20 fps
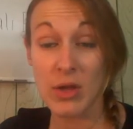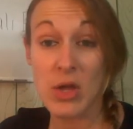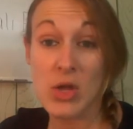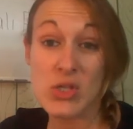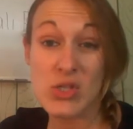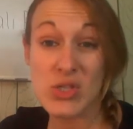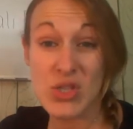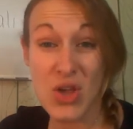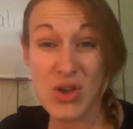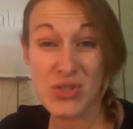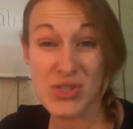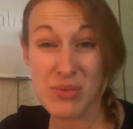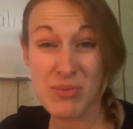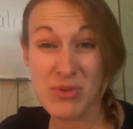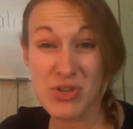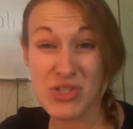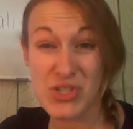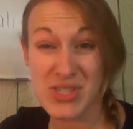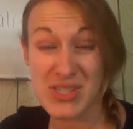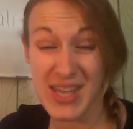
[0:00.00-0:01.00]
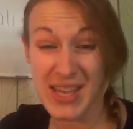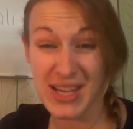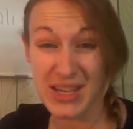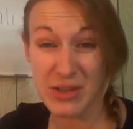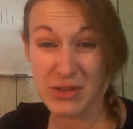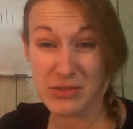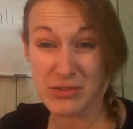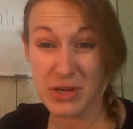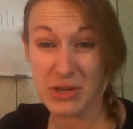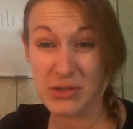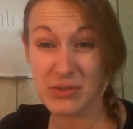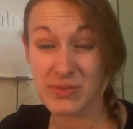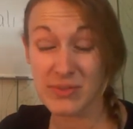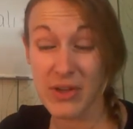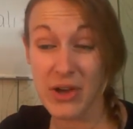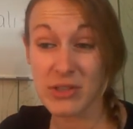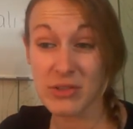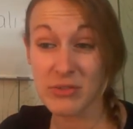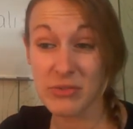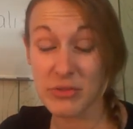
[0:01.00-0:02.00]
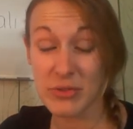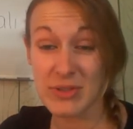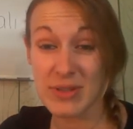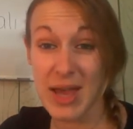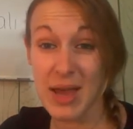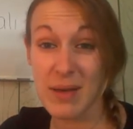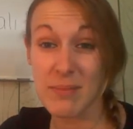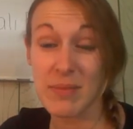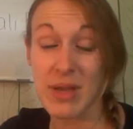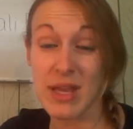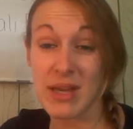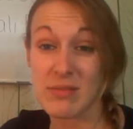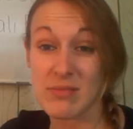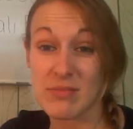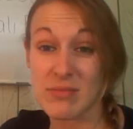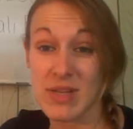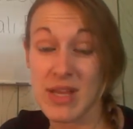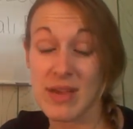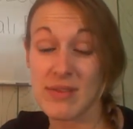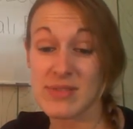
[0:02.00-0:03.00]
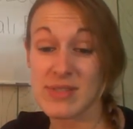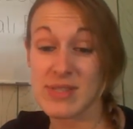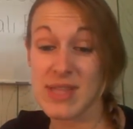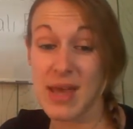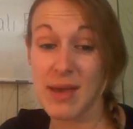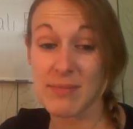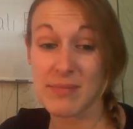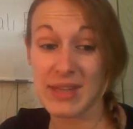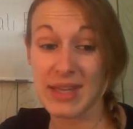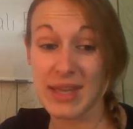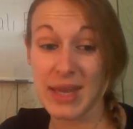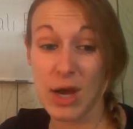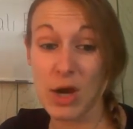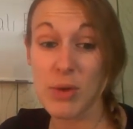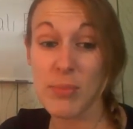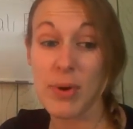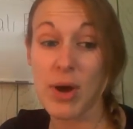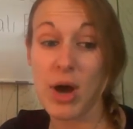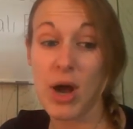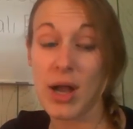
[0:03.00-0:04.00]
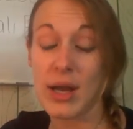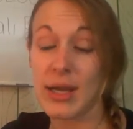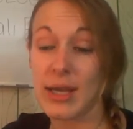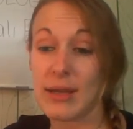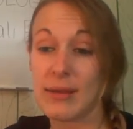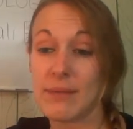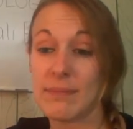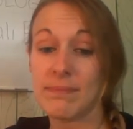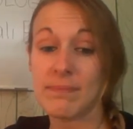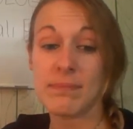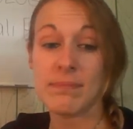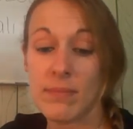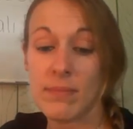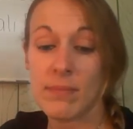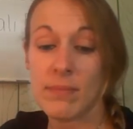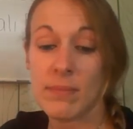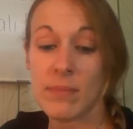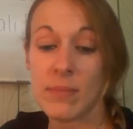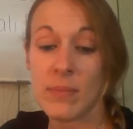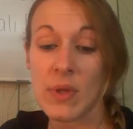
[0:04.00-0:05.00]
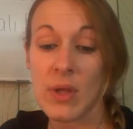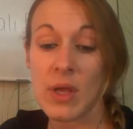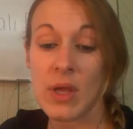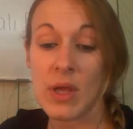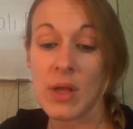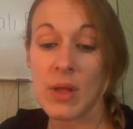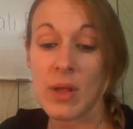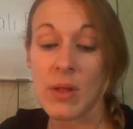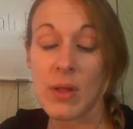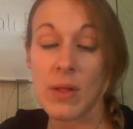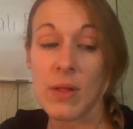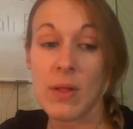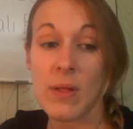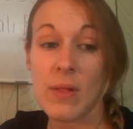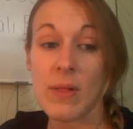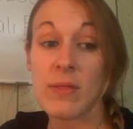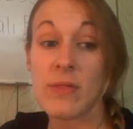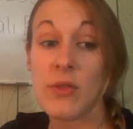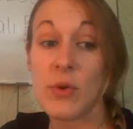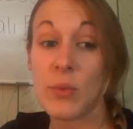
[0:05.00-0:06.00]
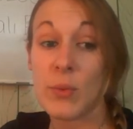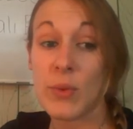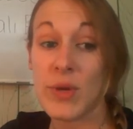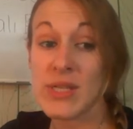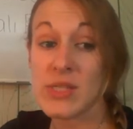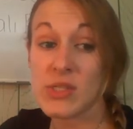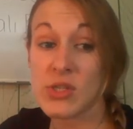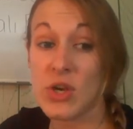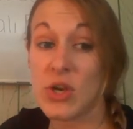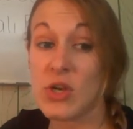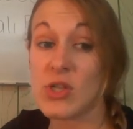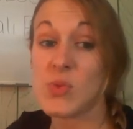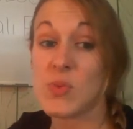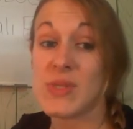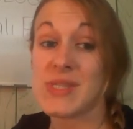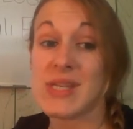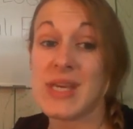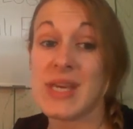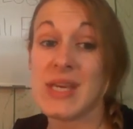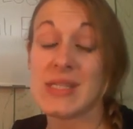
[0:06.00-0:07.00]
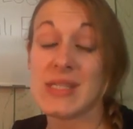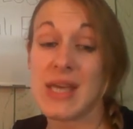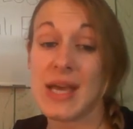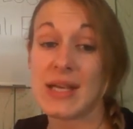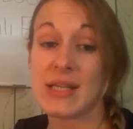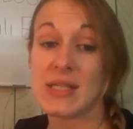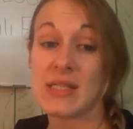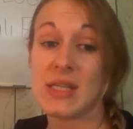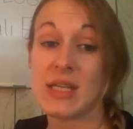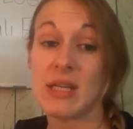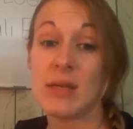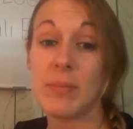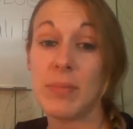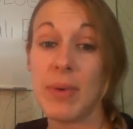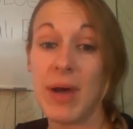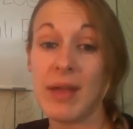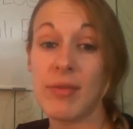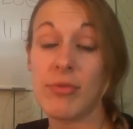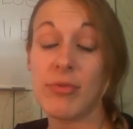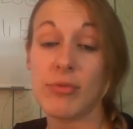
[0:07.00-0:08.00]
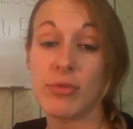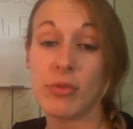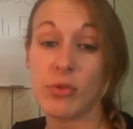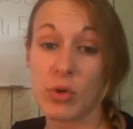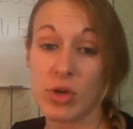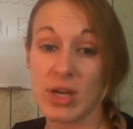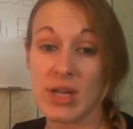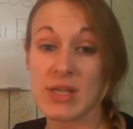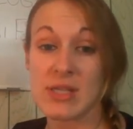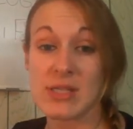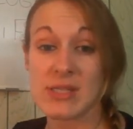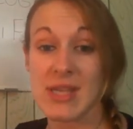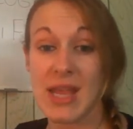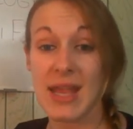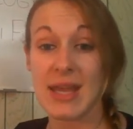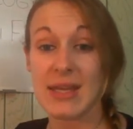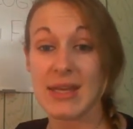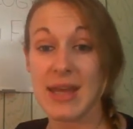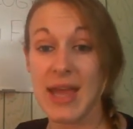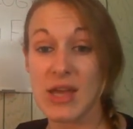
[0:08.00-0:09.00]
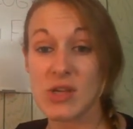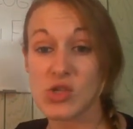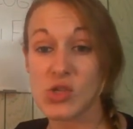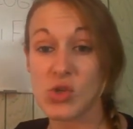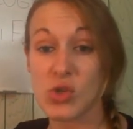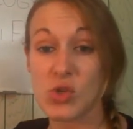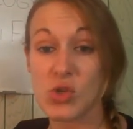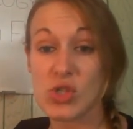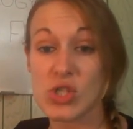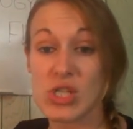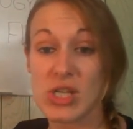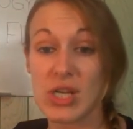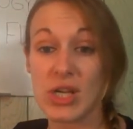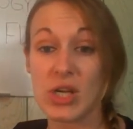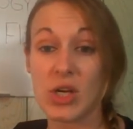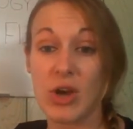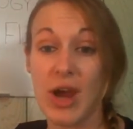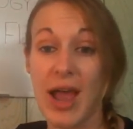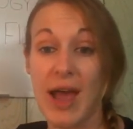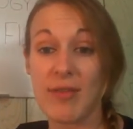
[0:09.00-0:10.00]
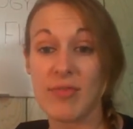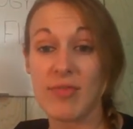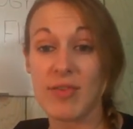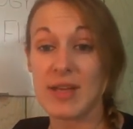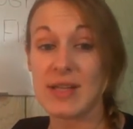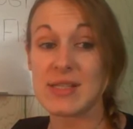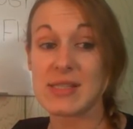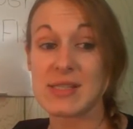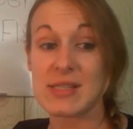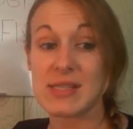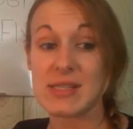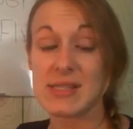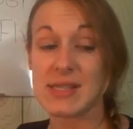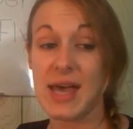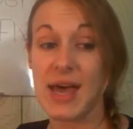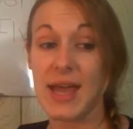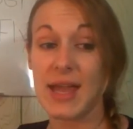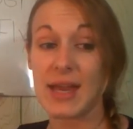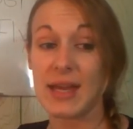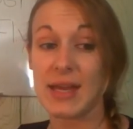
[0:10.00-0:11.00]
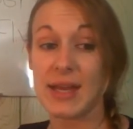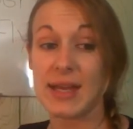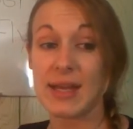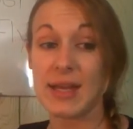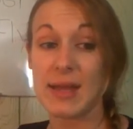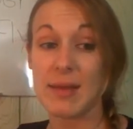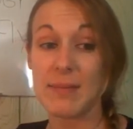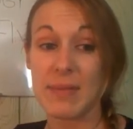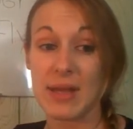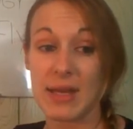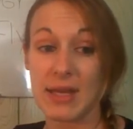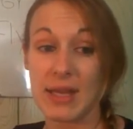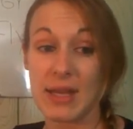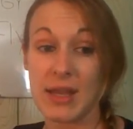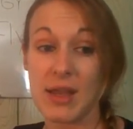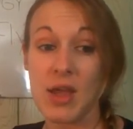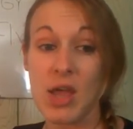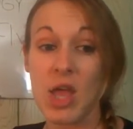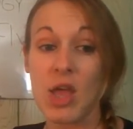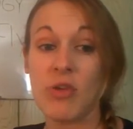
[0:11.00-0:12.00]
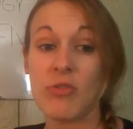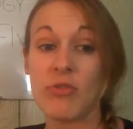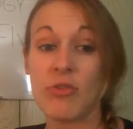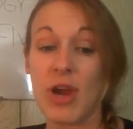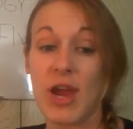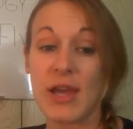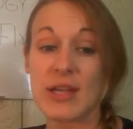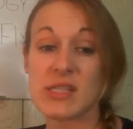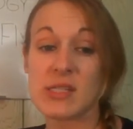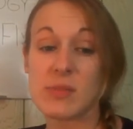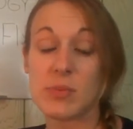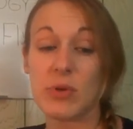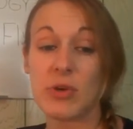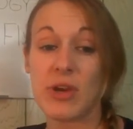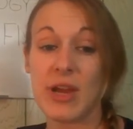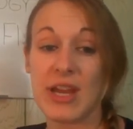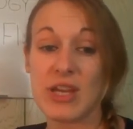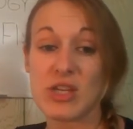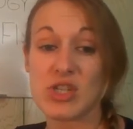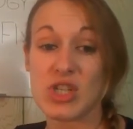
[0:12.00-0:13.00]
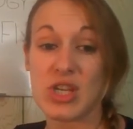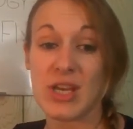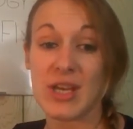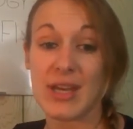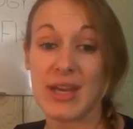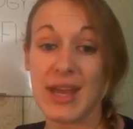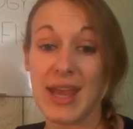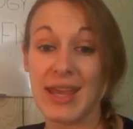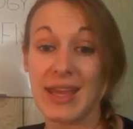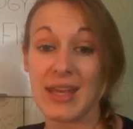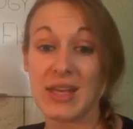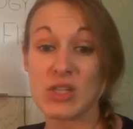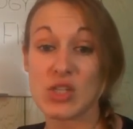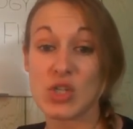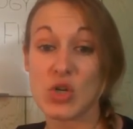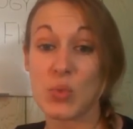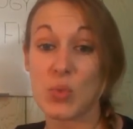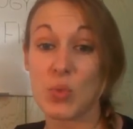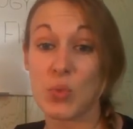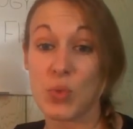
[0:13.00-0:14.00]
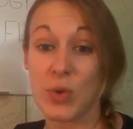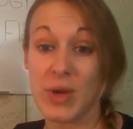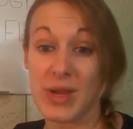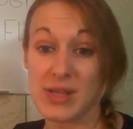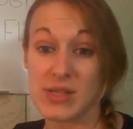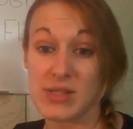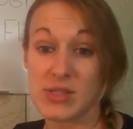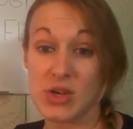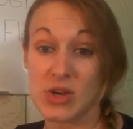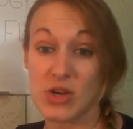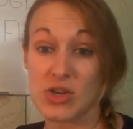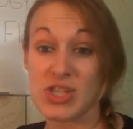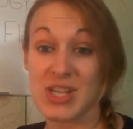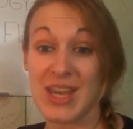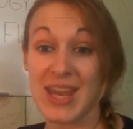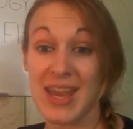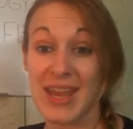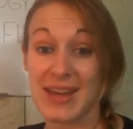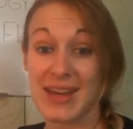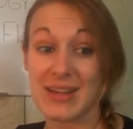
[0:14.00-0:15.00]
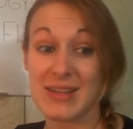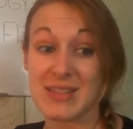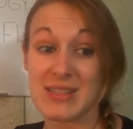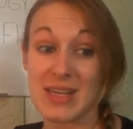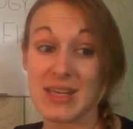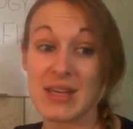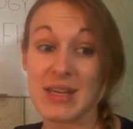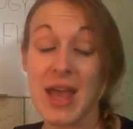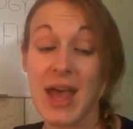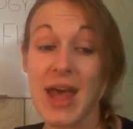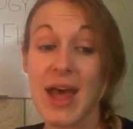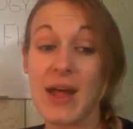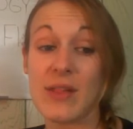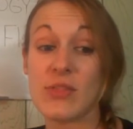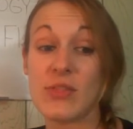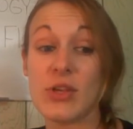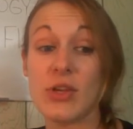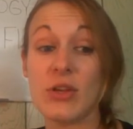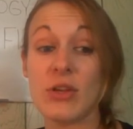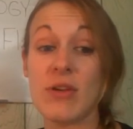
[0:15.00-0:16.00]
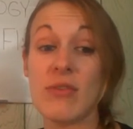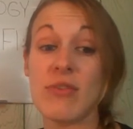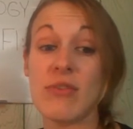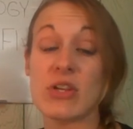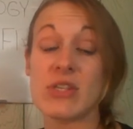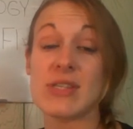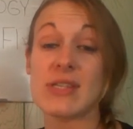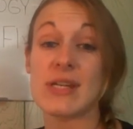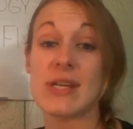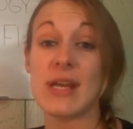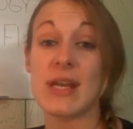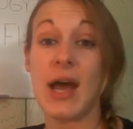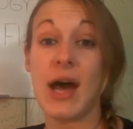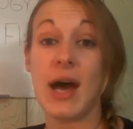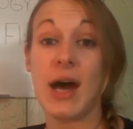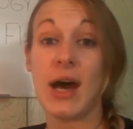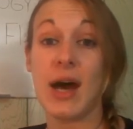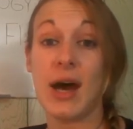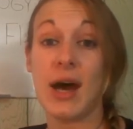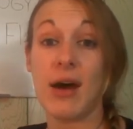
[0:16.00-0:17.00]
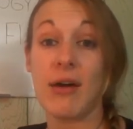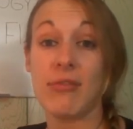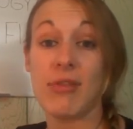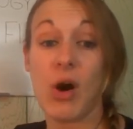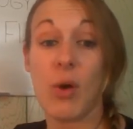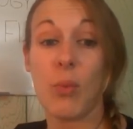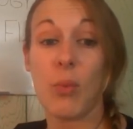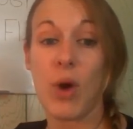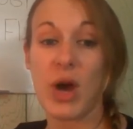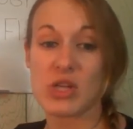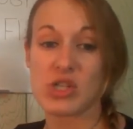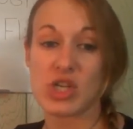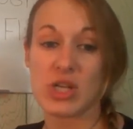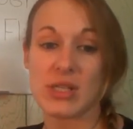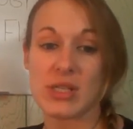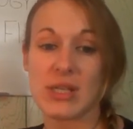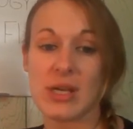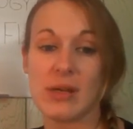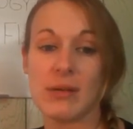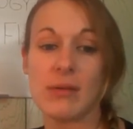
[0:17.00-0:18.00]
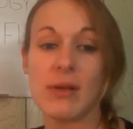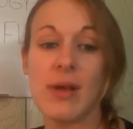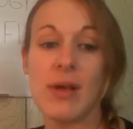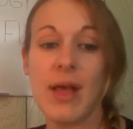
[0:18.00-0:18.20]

So it's almost just like a third lung for them. It gives them the air pocket. The research was conducted by FLORIS, a National Geographic Society committee for exploration and research candidate at the University of Washington.